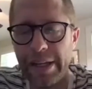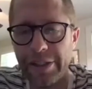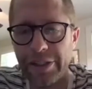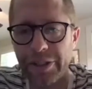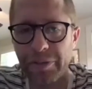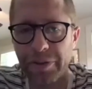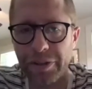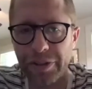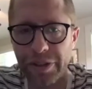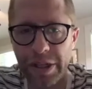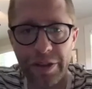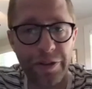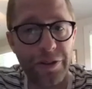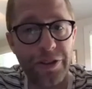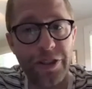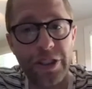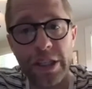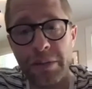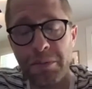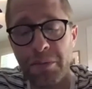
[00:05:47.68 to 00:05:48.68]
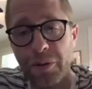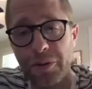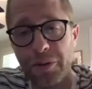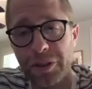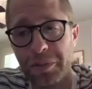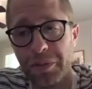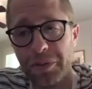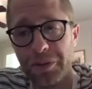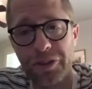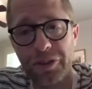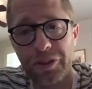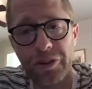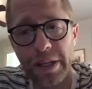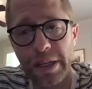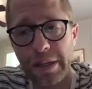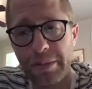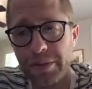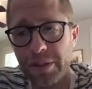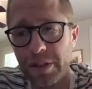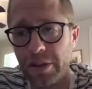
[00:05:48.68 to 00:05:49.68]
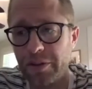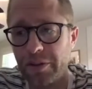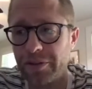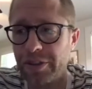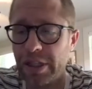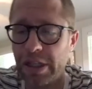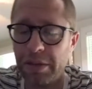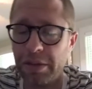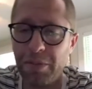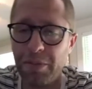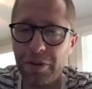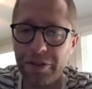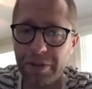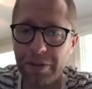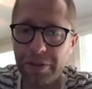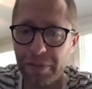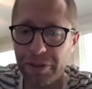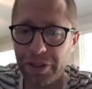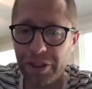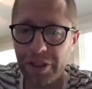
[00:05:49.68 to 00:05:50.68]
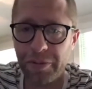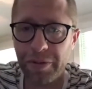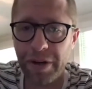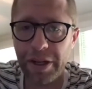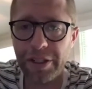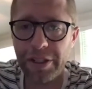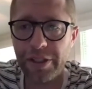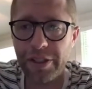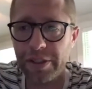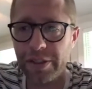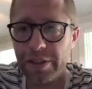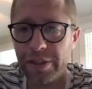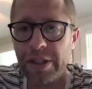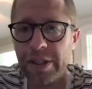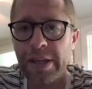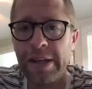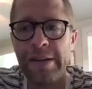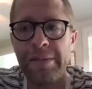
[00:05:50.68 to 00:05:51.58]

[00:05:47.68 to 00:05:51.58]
there is, and they're seeing multiple streams, and they're seeing multiple generations,